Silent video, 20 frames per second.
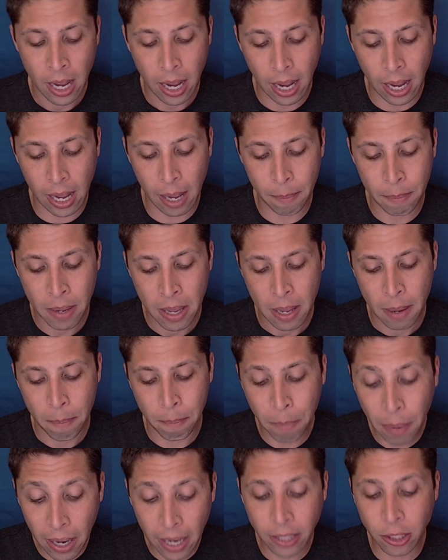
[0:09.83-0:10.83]
um,
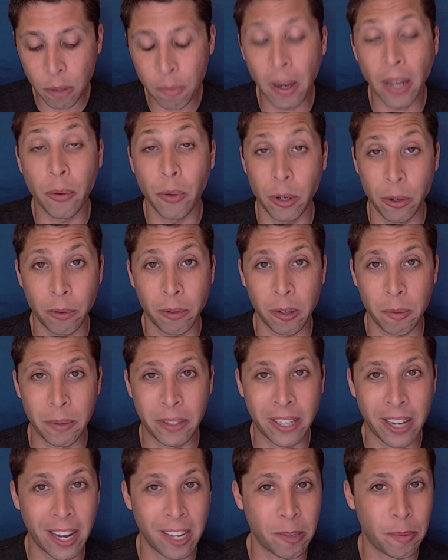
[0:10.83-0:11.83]
but you might want to
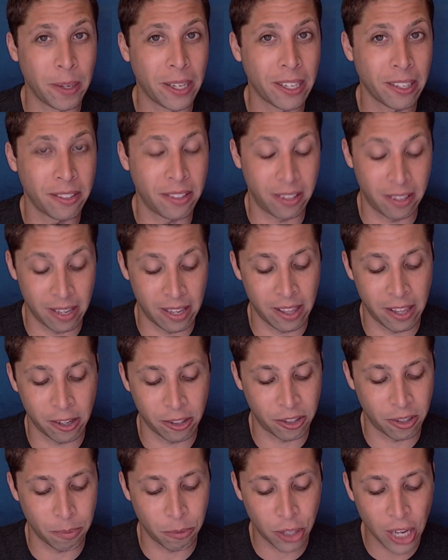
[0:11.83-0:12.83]
arithmetize because there's
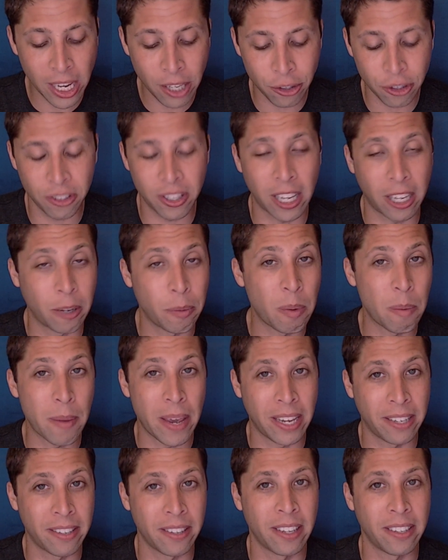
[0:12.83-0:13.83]
some changes that could be
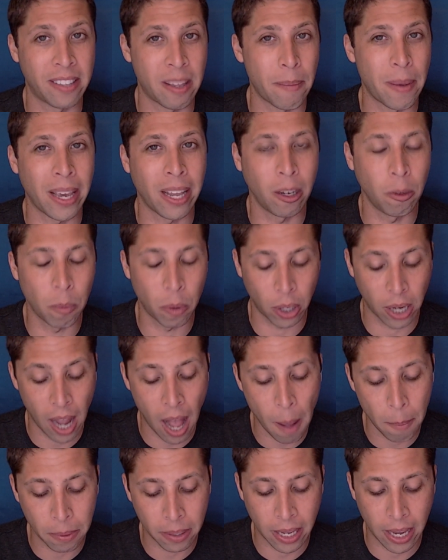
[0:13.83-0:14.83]
made to this that make it a little more
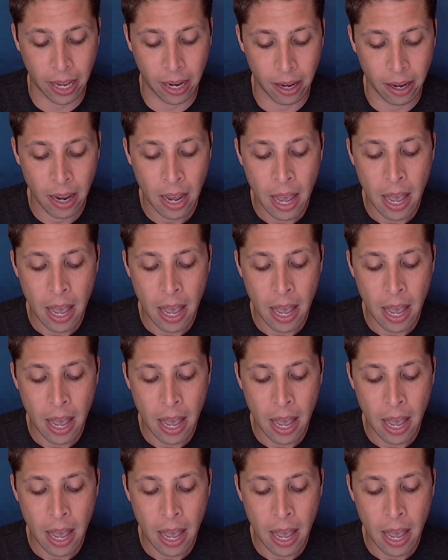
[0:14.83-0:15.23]
complicated.